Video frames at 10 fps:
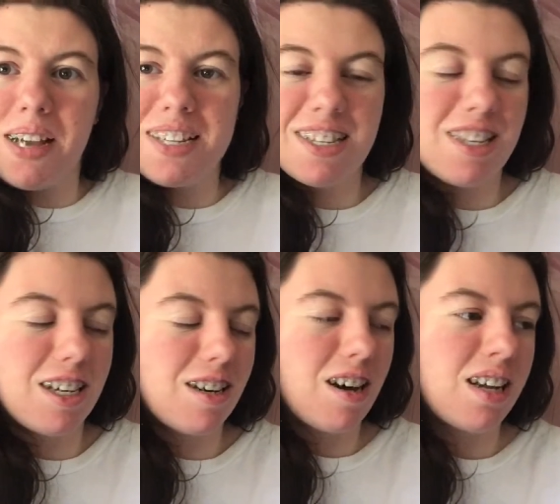I guess you
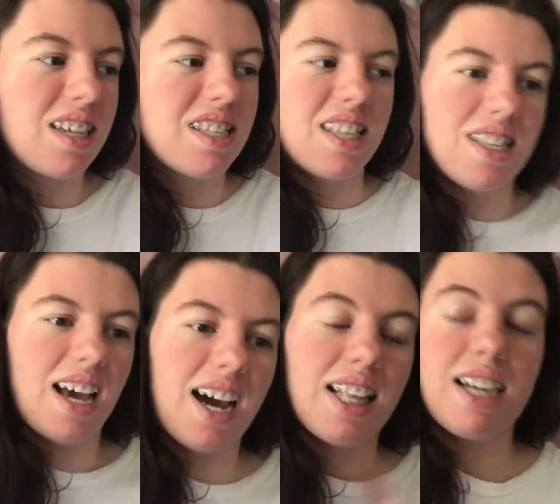could call it, since
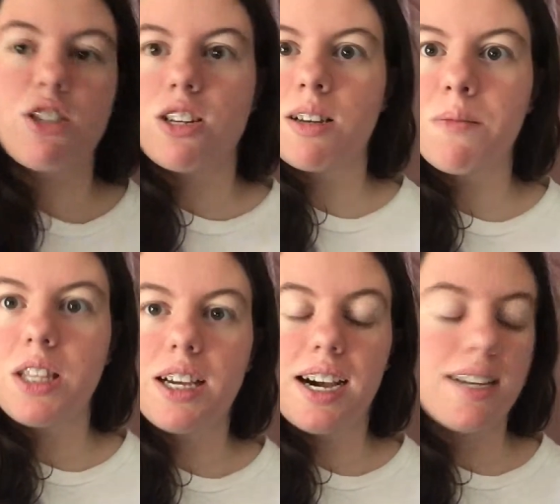I last checked in
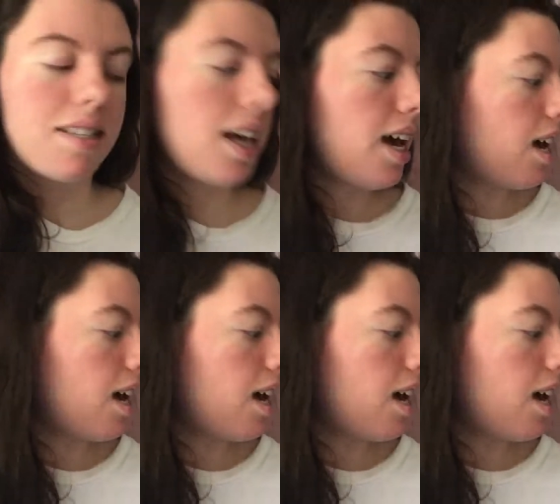with you guys.